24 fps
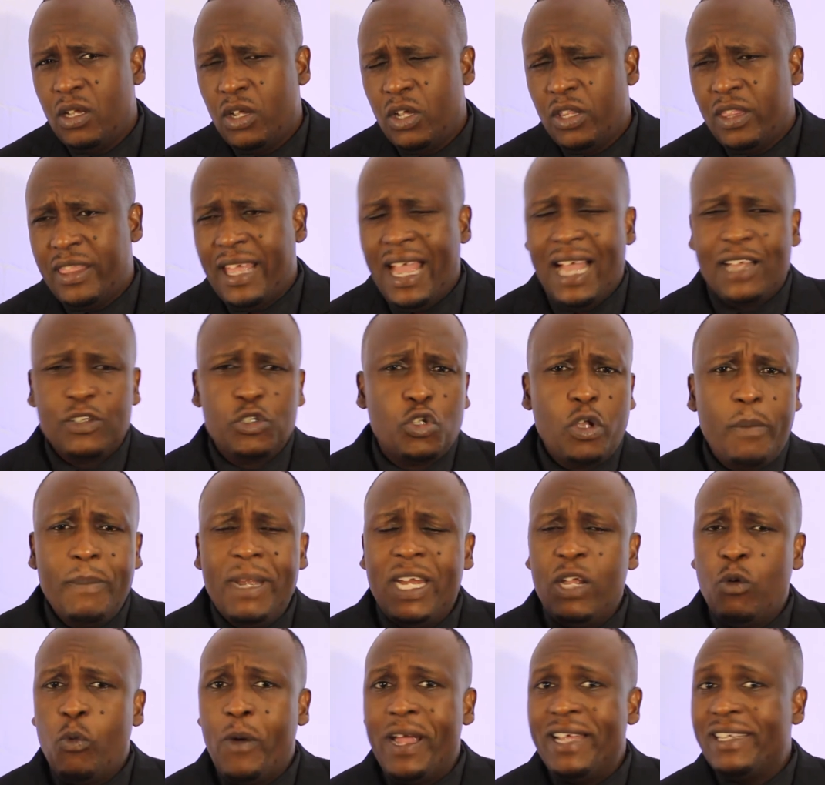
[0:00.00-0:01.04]
There are so
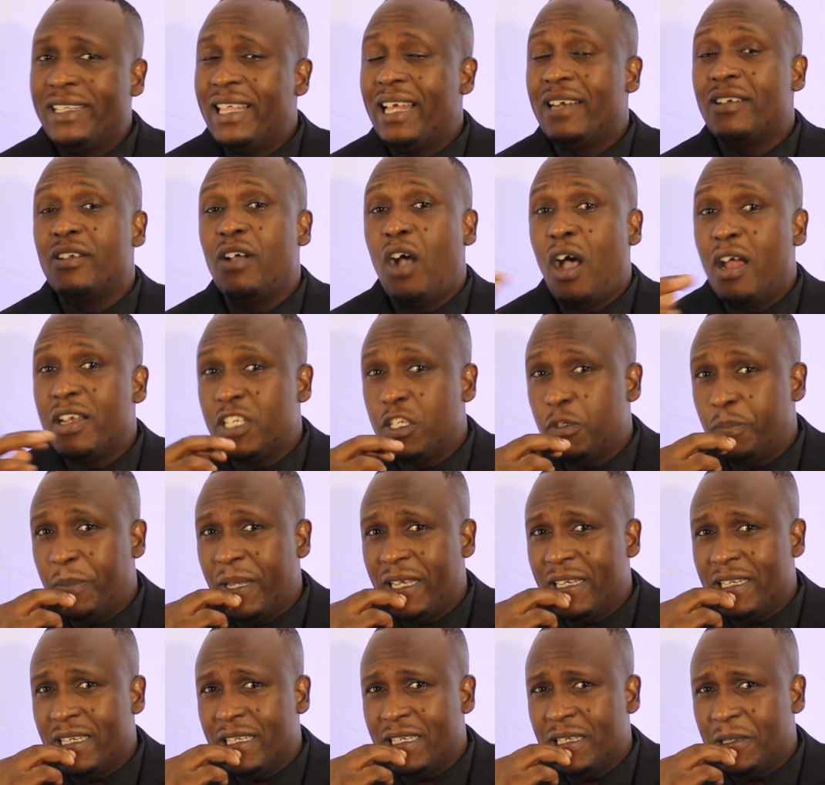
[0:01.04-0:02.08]
many ways that God
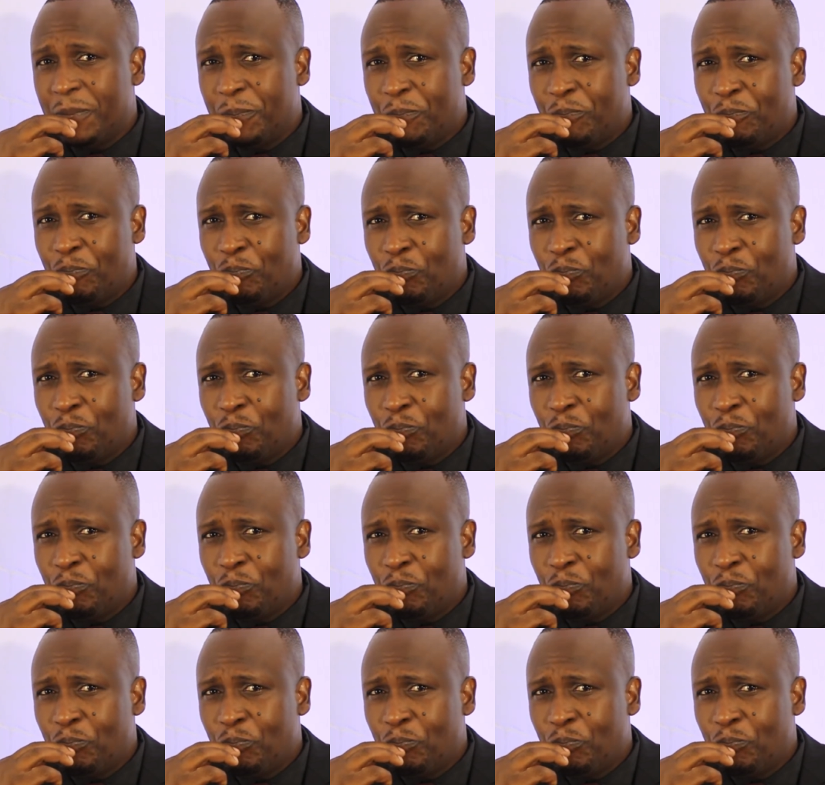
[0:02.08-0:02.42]
speaks.